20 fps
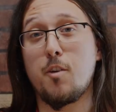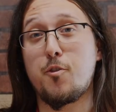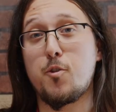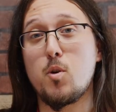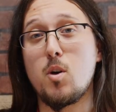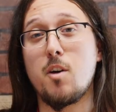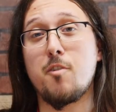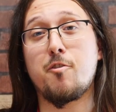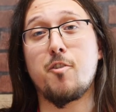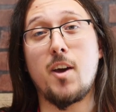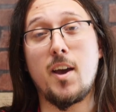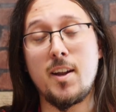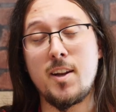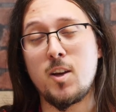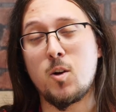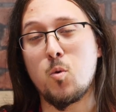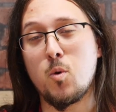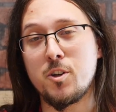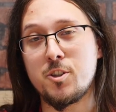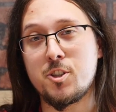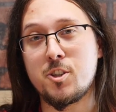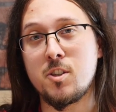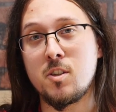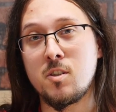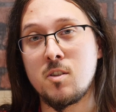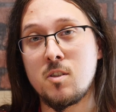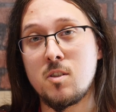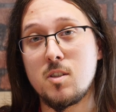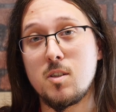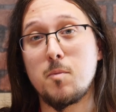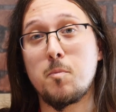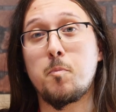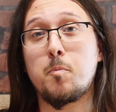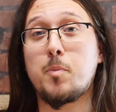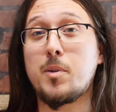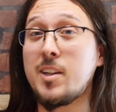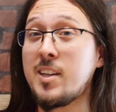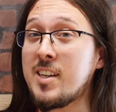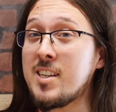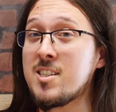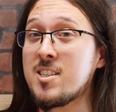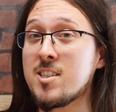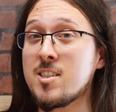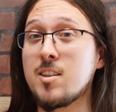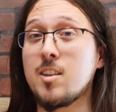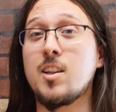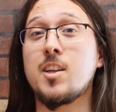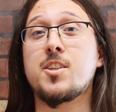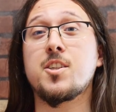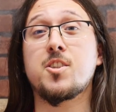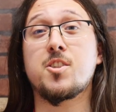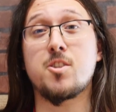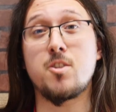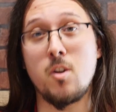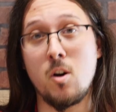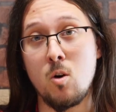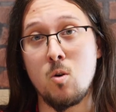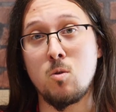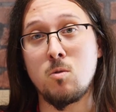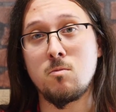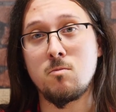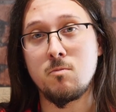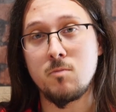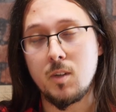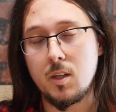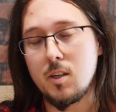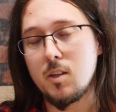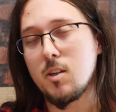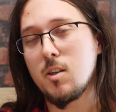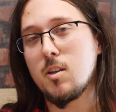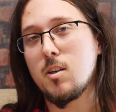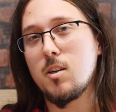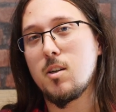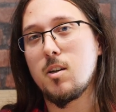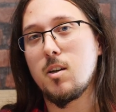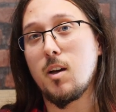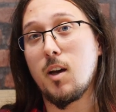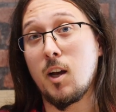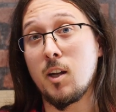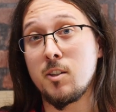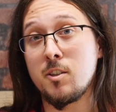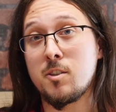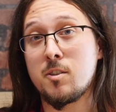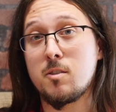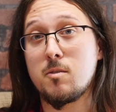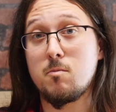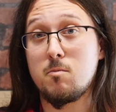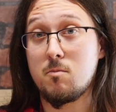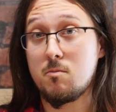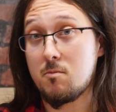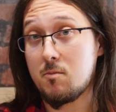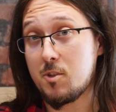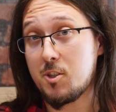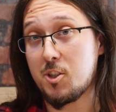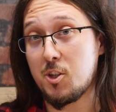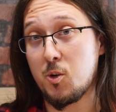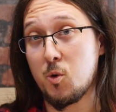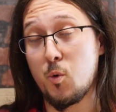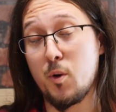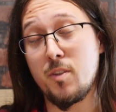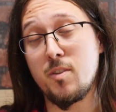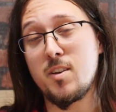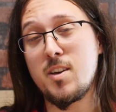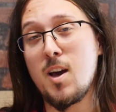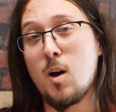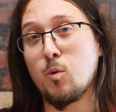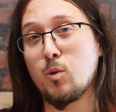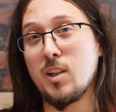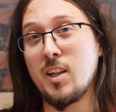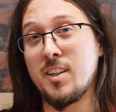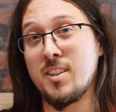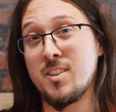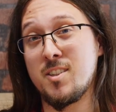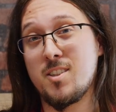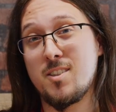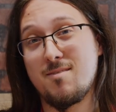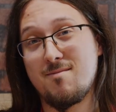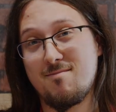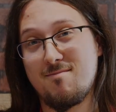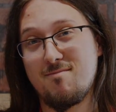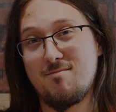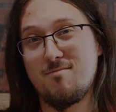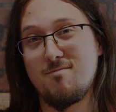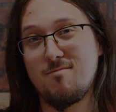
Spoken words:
If you have any questions, please let us know, and see you in the Outlands.